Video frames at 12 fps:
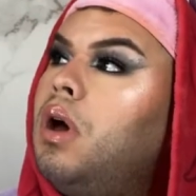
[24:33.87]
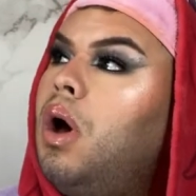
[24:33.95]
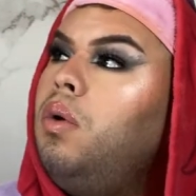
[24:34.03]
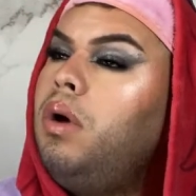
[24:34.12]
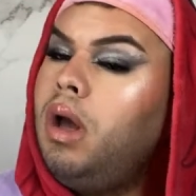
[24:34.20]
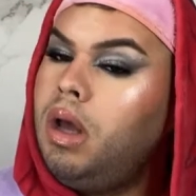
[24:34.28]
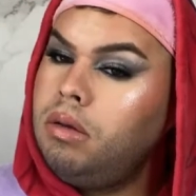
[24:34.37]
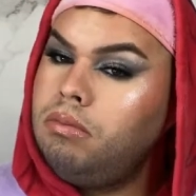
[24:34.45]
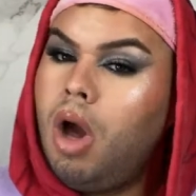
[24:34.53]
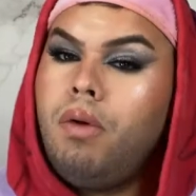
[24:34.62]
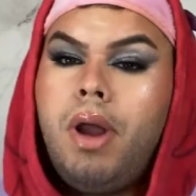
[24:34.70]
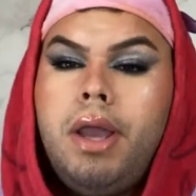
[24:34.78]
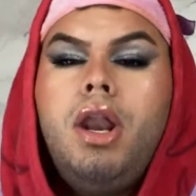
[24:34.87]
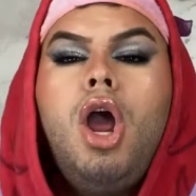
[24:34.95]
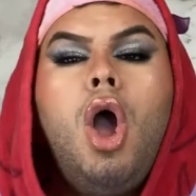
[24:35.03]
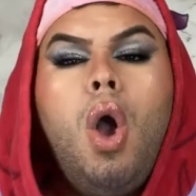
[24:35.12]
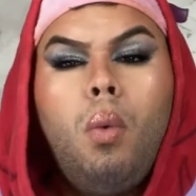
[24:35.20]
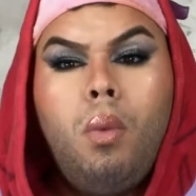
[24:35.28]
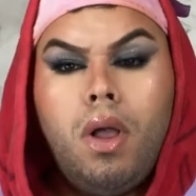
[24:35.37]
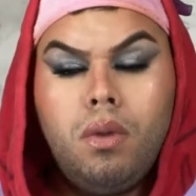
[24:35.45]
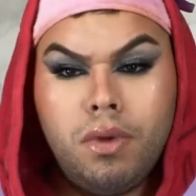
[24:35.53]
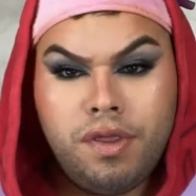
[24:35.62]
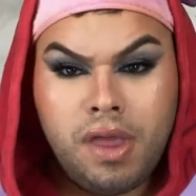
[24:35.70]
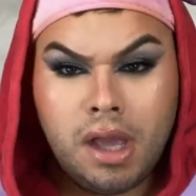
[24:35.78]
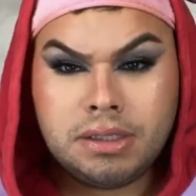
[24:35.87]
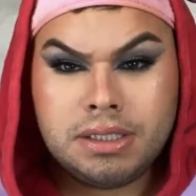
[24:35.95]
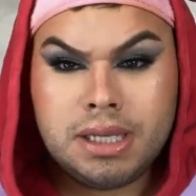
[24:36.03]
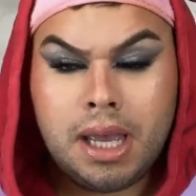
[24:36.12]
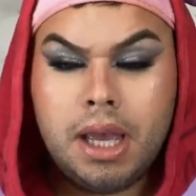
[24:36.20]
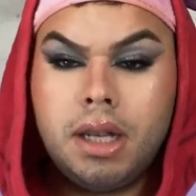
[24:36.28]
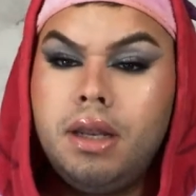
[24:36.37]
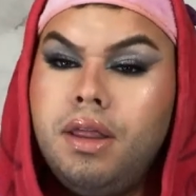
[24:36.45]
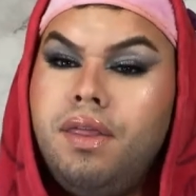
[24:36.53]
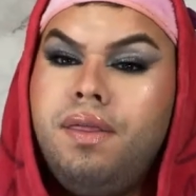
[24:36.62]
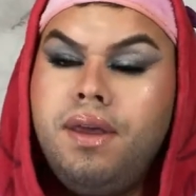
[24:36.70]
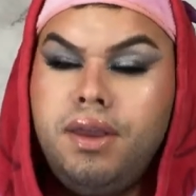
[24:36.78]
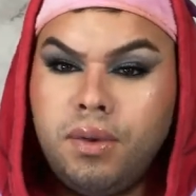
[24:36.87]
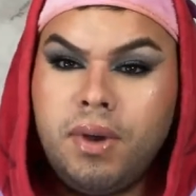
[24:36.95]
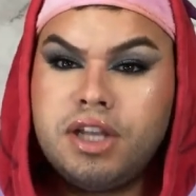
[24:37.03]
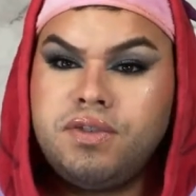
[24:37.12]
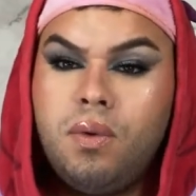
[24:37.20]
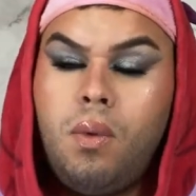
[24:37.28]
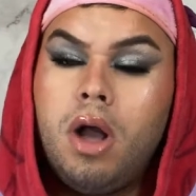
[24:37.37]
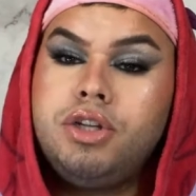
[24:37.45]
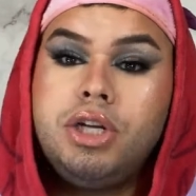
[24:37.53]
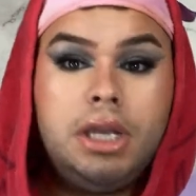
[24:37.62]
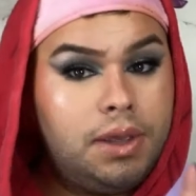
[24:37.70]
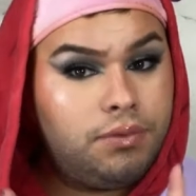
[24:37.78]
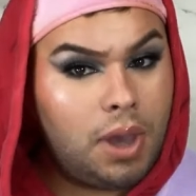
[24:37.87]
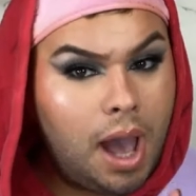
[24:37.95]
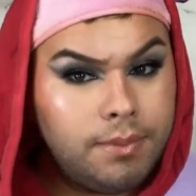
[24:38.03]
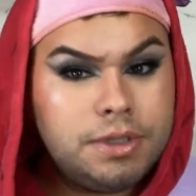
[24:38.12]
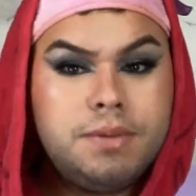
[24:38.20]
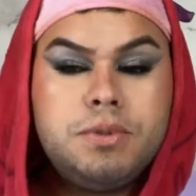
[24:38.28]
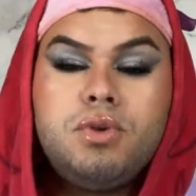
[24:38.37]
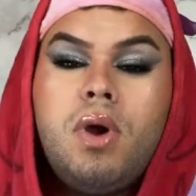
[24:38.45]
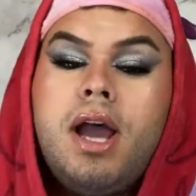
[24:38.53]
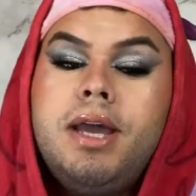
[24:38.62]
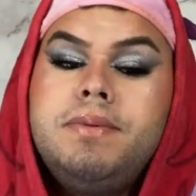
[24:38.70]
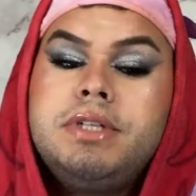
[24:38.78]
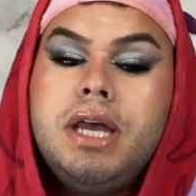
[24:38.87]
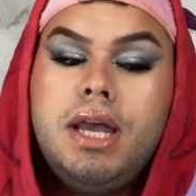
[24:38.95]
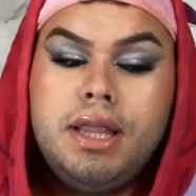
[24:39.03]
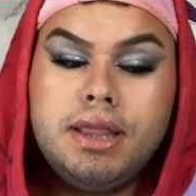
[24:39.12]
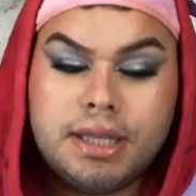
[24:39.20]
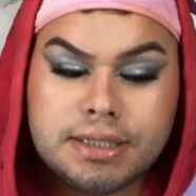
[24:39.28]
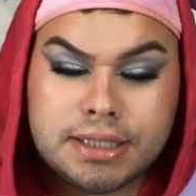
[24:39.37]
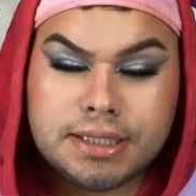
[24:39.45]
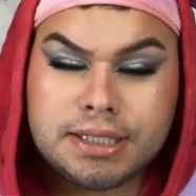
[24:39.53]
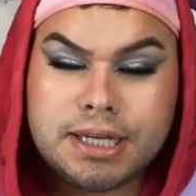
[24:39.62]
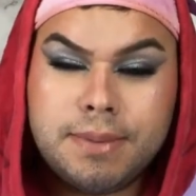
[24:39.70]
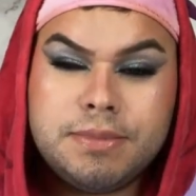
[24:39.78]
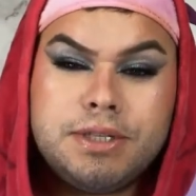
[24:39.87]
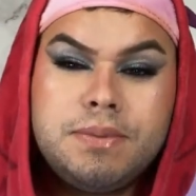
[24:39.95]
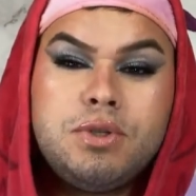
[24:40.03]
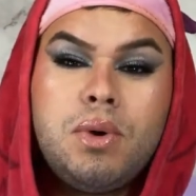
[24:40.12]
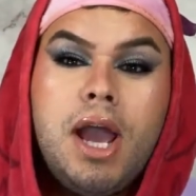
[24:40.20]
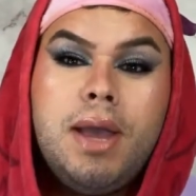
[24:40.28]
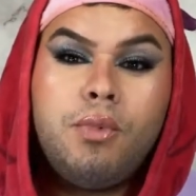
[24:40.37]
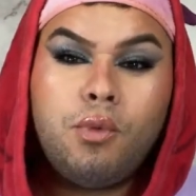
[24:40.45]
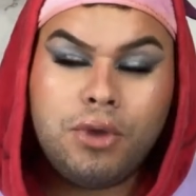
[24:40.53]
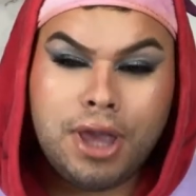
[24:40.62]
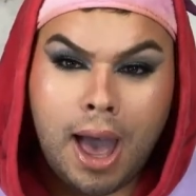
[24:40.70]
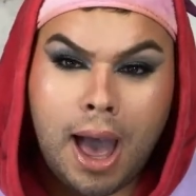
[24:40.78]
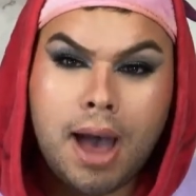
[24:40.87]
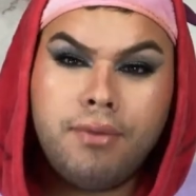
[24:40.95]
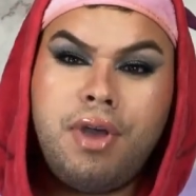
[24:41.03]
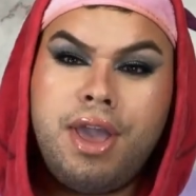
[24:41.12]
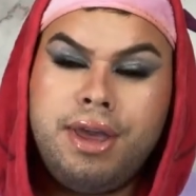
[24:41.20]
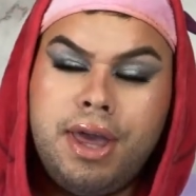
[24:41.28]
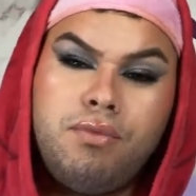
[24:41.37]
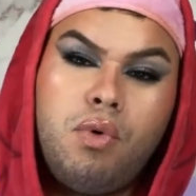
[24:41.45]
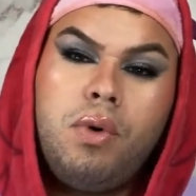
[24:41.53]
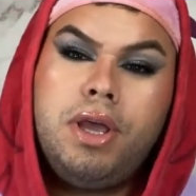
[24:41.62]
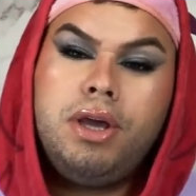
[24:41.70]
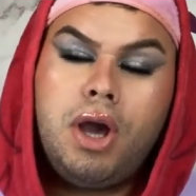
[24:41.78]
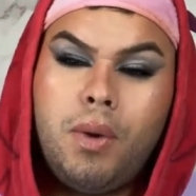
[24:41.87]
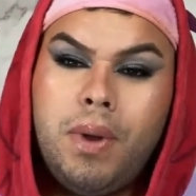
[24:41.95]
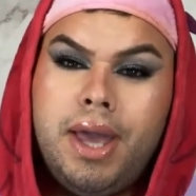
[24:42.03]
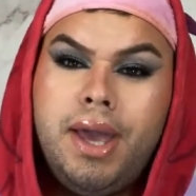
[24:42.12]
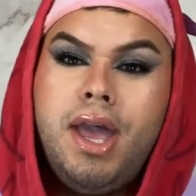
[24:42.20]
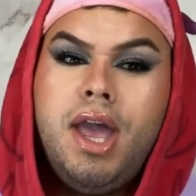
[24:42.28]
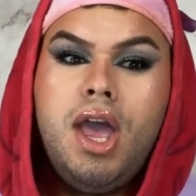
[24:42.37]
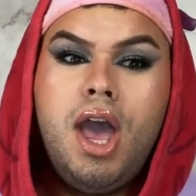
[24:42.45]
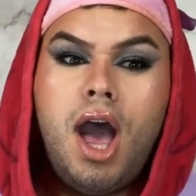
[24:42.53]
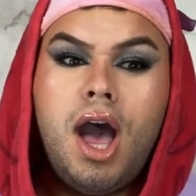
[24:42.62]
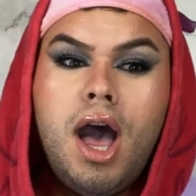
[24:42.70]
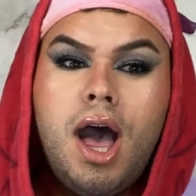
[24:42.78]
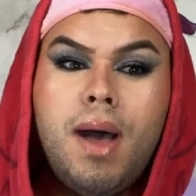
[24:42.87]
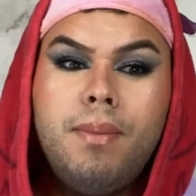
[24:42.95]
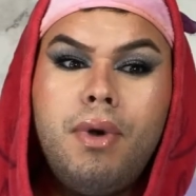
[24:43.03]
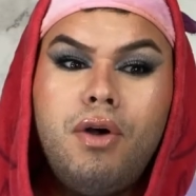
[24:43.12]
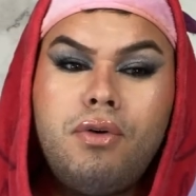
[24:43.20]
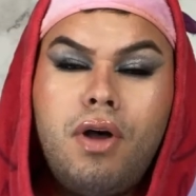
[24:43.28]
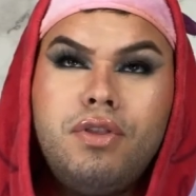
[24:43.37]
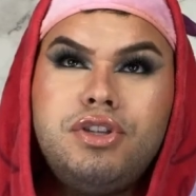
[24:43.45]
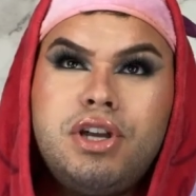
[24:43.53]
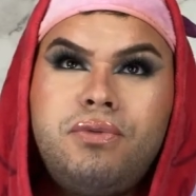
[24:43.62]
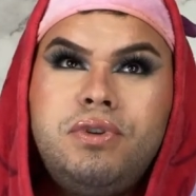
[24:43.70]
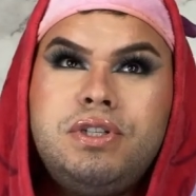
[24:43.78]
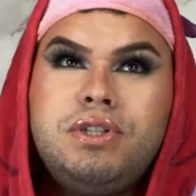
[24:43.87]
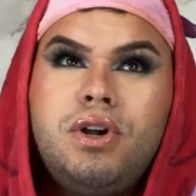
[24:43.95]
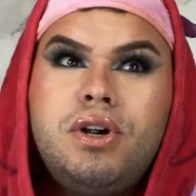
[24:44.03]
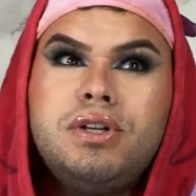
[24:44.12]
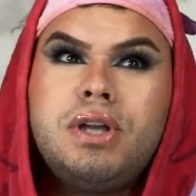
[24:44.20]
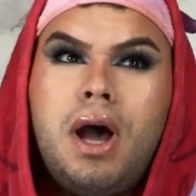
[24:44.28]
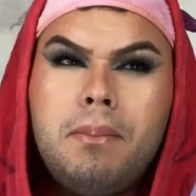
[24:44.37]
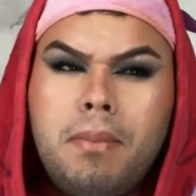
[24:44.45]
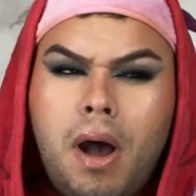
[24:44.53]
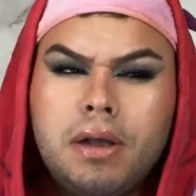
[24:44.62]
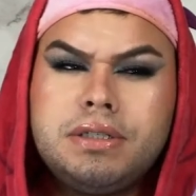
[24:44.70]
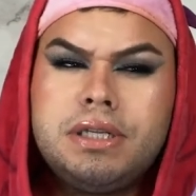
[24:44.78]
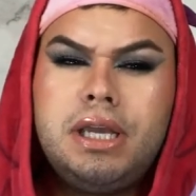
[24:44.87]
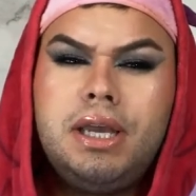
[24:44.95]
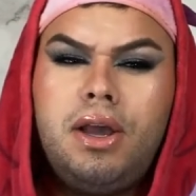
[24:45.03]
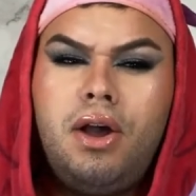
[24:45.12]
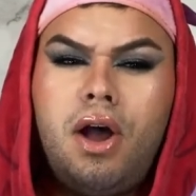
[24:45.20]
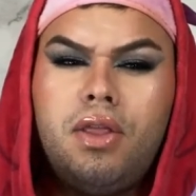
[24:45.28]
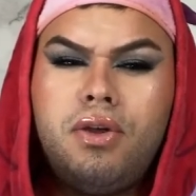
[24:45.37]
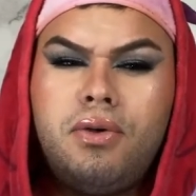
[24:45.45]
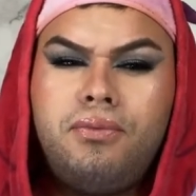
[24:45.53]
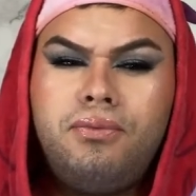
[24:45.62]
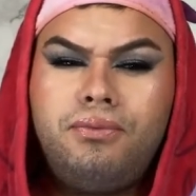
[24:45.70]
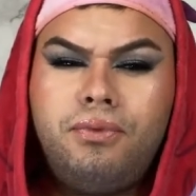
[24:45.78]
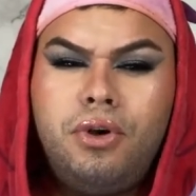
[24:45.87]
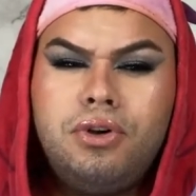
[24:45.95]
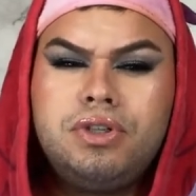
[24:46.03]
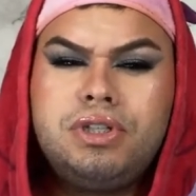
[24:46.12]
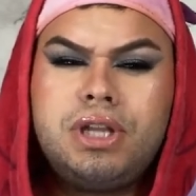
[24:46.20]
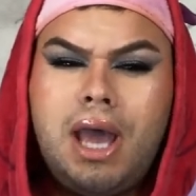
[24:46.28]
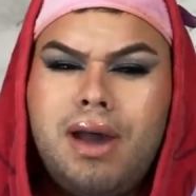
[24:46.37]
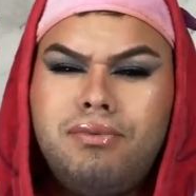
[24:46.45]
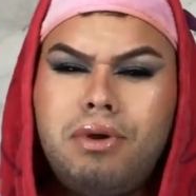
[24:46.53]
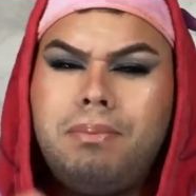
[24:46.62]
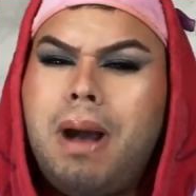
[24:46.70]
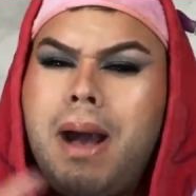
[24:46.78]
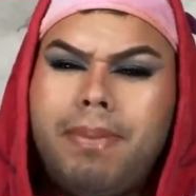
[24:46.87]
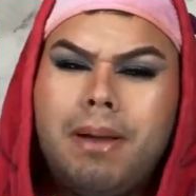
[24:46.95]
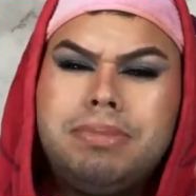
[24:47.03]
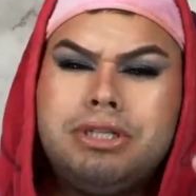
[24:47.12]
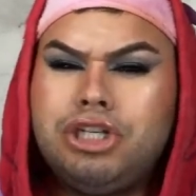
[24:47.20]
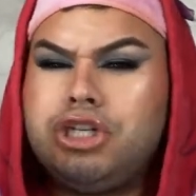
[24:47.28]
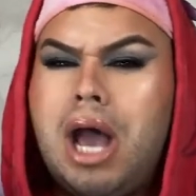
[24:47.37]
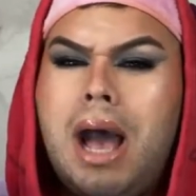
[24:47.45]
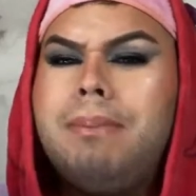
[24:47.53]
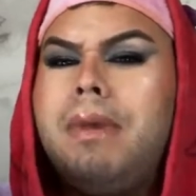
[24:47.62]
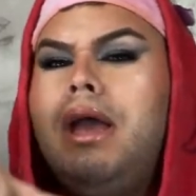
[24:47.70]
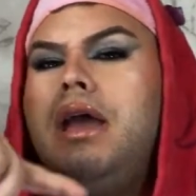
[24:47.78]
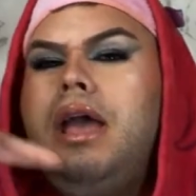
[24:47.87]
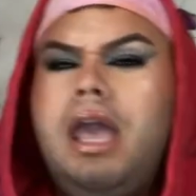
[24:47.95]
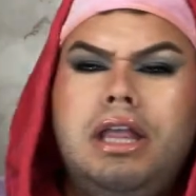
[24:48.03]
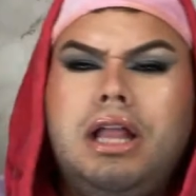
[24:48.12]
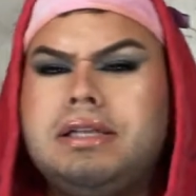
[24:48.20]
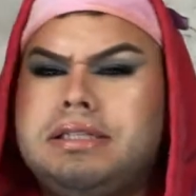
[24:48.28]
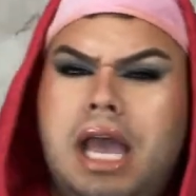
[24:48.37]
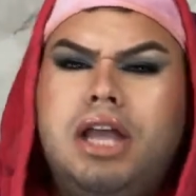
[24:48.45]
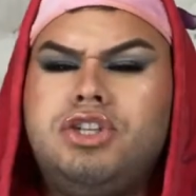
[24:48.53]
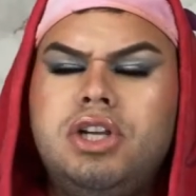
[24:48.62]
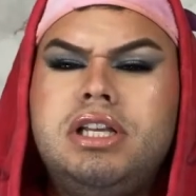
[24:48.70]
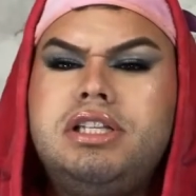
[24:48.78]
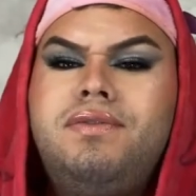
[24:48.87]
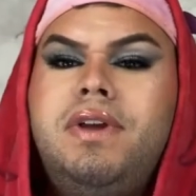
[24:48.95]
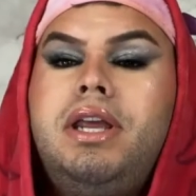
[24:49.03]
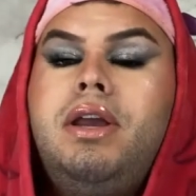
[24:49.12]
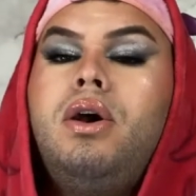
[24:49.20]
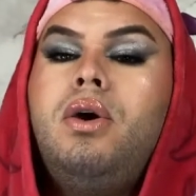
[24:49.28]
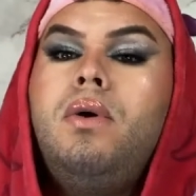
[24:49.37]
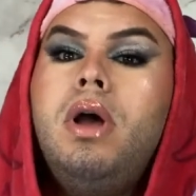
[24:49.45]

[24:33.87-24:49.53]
Okay. All right. Well, with that said, thank you guys for watching. If you haven't subscribed, this is the time to subscribe. We have a giveaway going on the Jeffree Star's unboxing on the first ever pop-up shop in Los Angeles video.